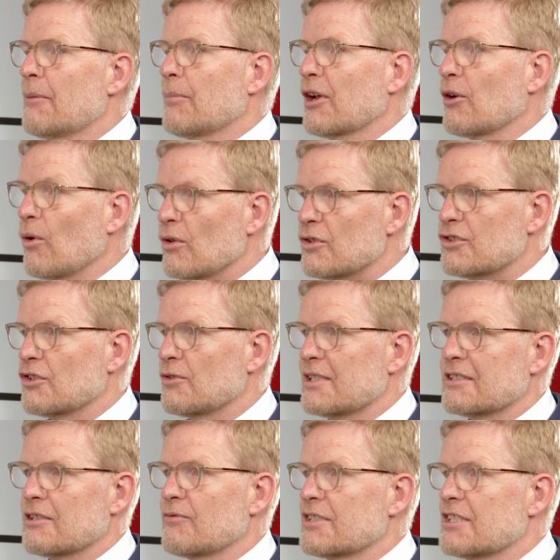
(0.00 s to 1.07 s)
but also
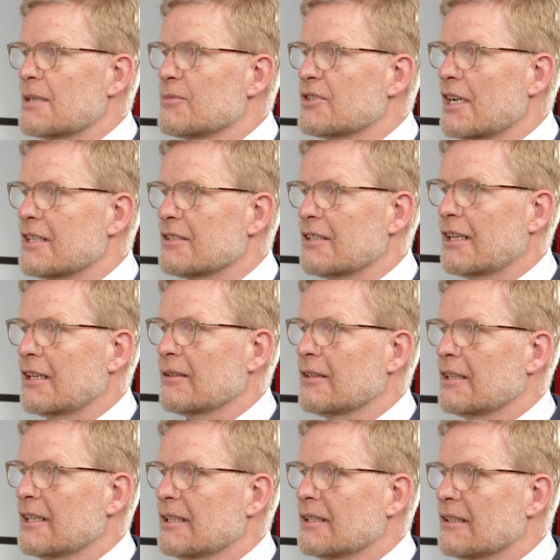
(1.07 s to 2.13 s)
it's a regime change
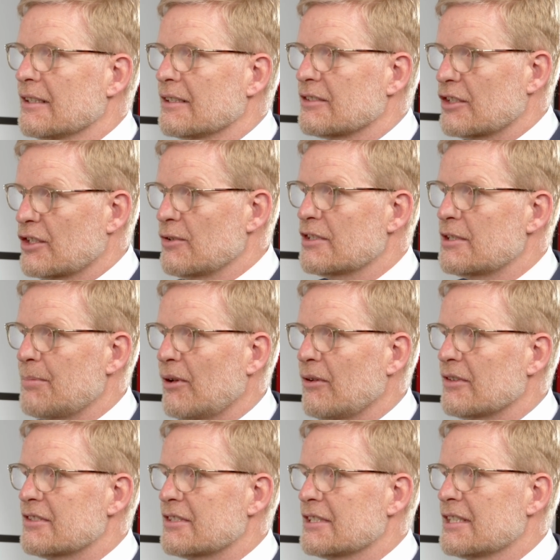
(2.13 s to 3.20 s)
in security
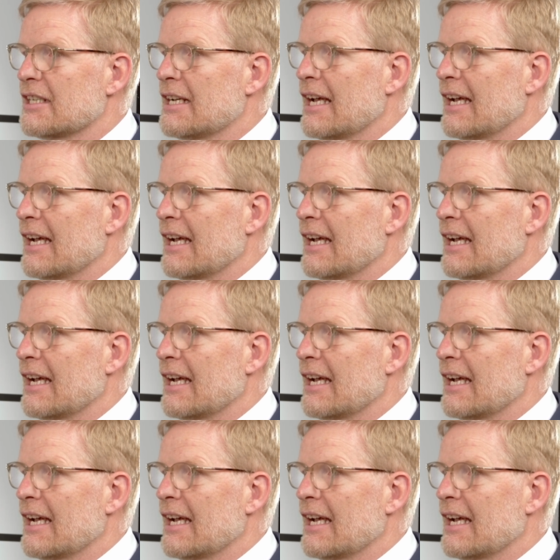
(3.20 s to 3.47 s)
policy.